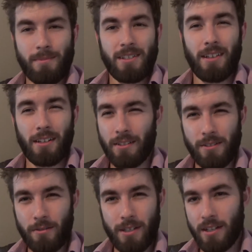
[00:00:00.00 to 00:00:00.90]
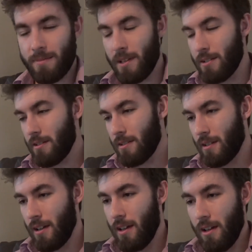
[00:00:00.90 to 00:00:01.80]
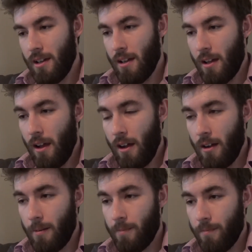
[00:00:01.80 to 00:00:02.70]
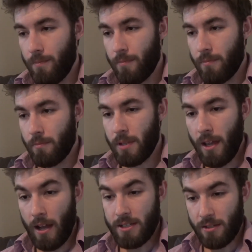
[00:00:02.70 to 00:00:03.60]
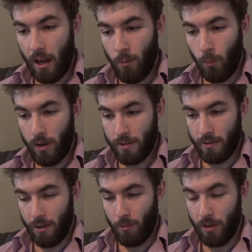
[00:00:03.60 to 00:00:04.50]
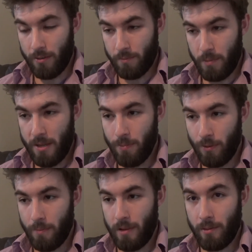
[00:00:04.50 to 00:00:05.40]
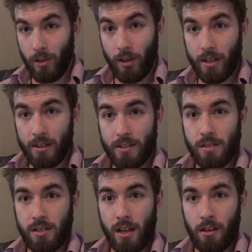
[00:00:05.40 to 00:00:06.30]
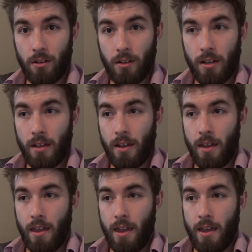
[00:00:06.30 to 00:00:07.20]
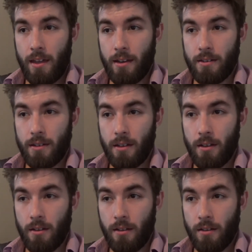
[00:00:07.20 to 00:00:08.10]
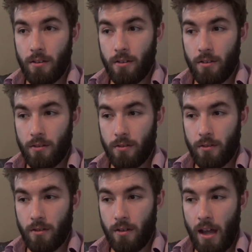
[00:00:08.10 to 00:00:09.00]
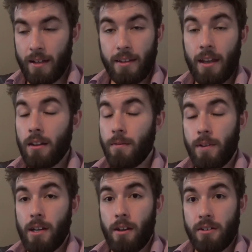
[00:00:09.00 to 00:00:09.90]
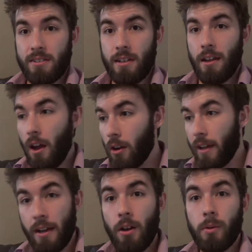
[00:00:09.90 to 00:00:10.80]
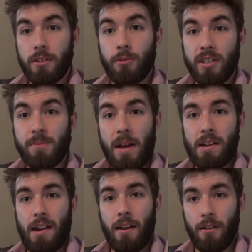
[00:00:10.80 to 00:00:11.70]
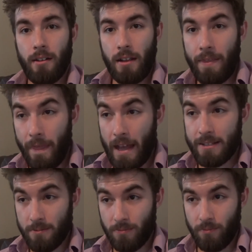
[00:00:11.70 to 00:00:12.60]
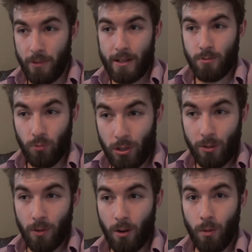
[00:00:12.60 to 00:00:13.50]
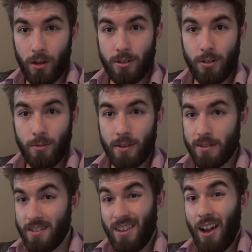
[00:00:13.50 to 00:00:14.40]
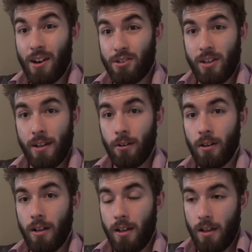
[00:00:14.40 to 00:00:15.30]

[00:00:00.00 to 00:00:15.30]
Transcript: I'm just kidding. There's no dance majors. Um, but yeah, I just I want I want people to be able to look at this channel and at the end of the video say, okay, I know what to expect now. That's that's really what I want to do with this entire channel.